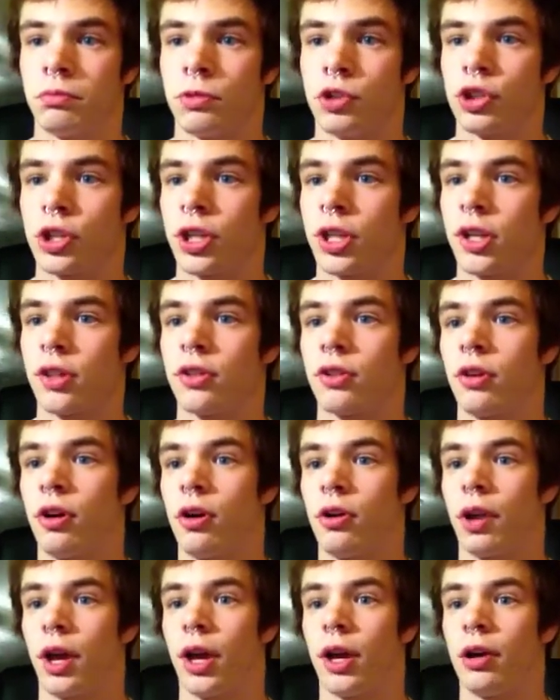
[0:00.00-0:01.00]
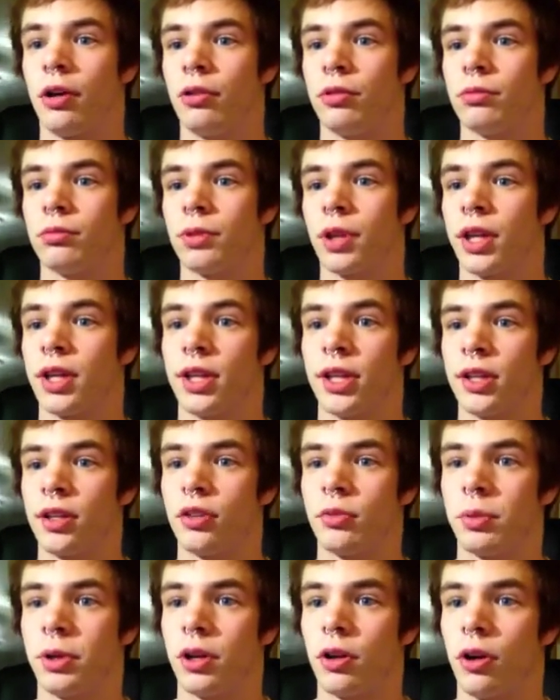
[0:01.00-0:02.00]
shit gets called out that needs
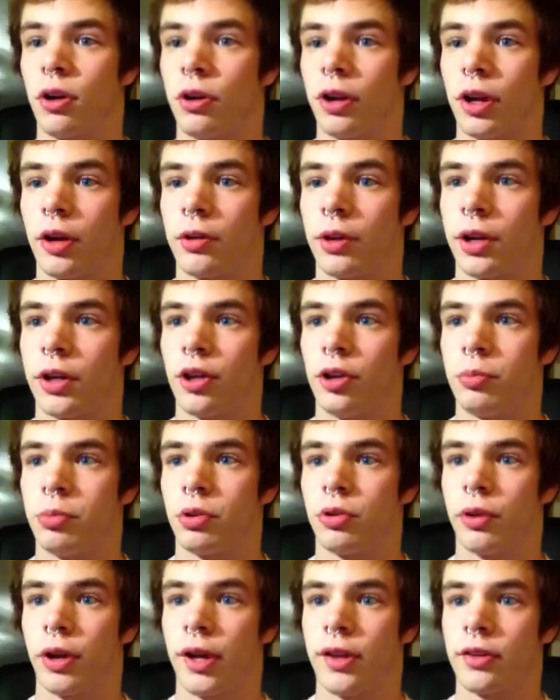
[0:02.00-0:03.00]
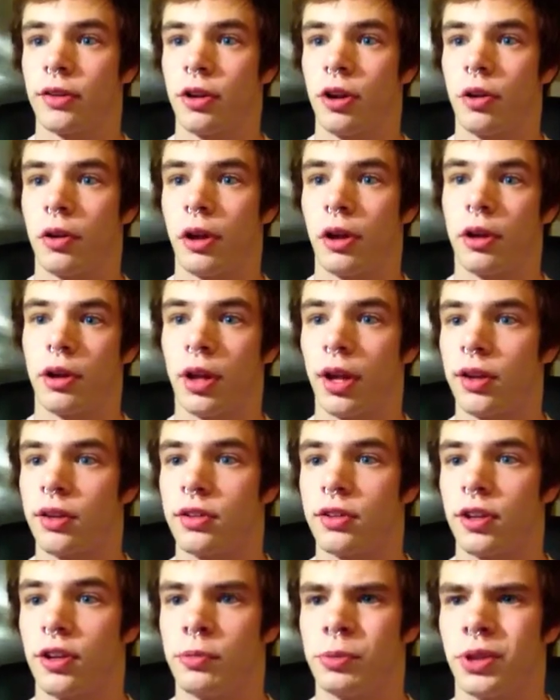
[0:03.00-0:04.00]
to be called out. I know Perez called out a lot of
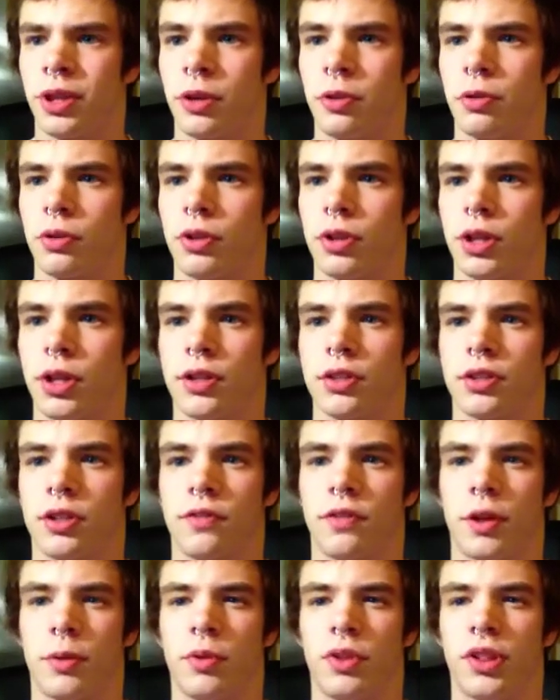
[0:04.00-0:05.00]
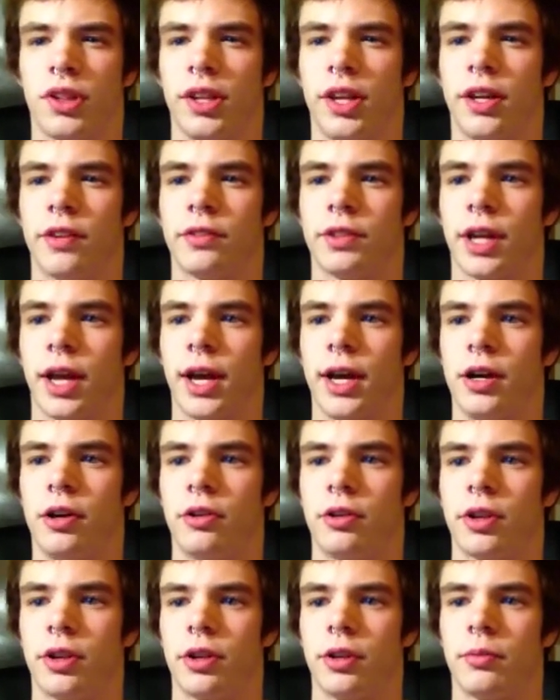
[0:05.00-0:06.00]
stuff, but there was a lot of stuff that was left
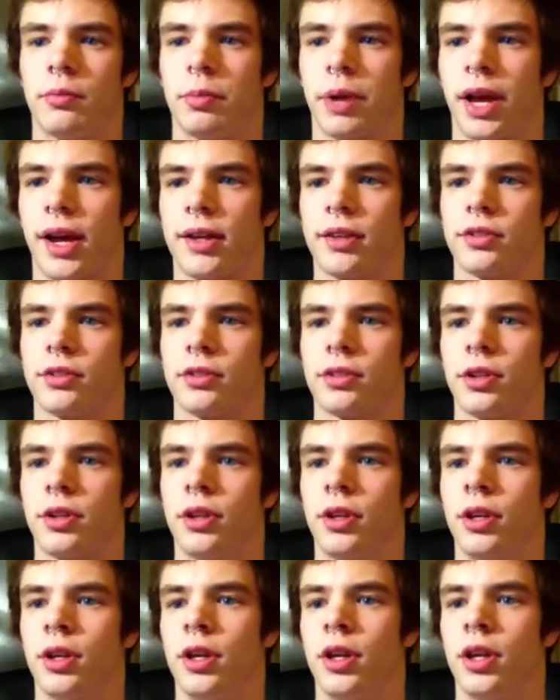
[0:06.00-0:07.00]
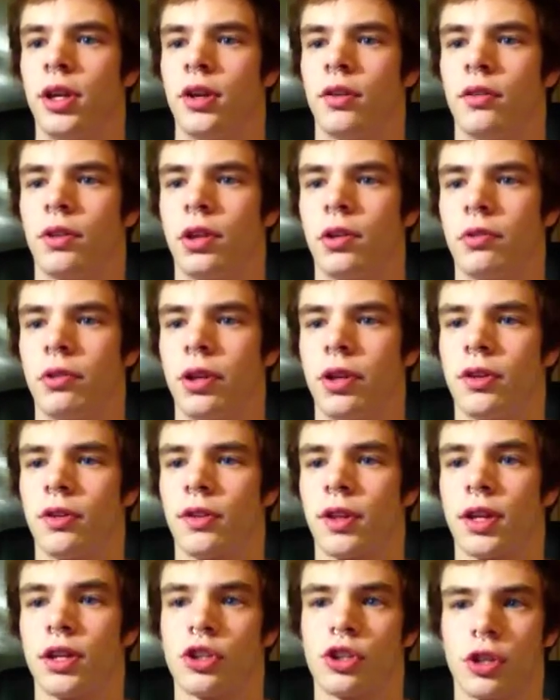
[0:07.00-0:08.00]
out in past reunions
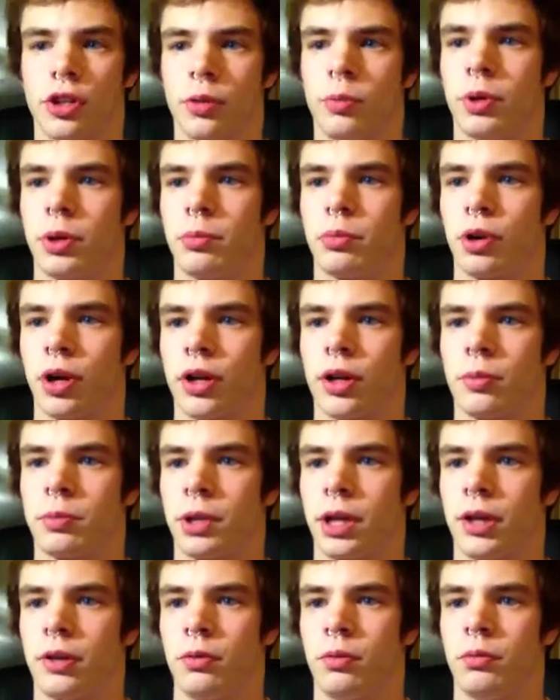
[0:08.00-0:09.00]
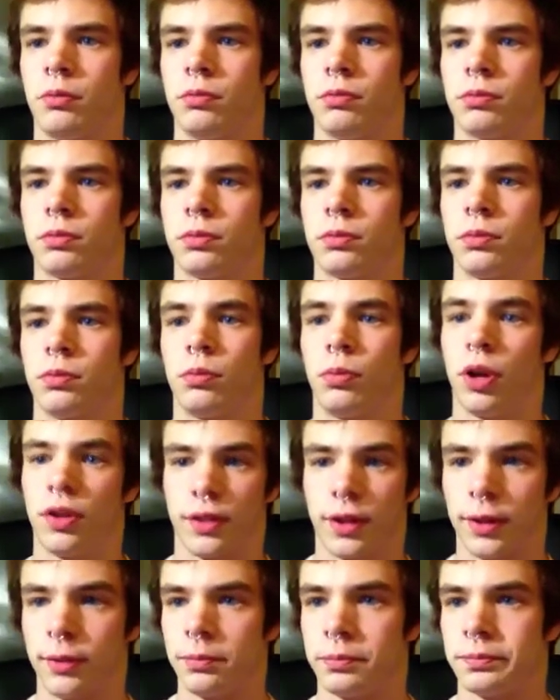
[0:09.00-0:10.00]
that should have been brought up that
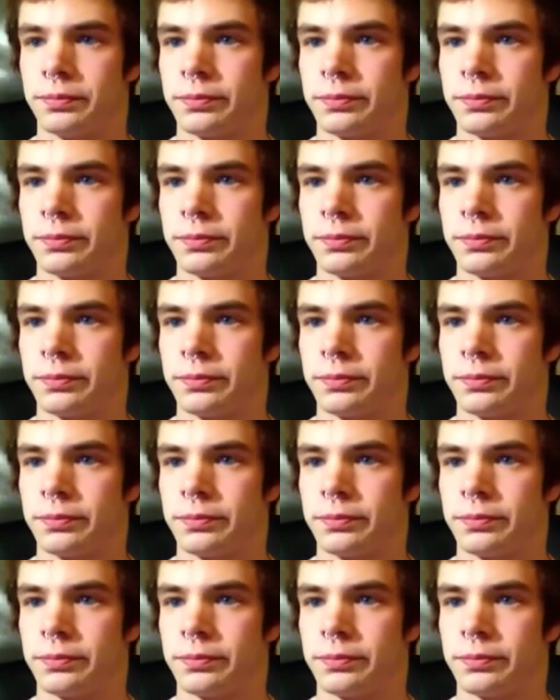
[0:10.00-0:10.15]
wasn't.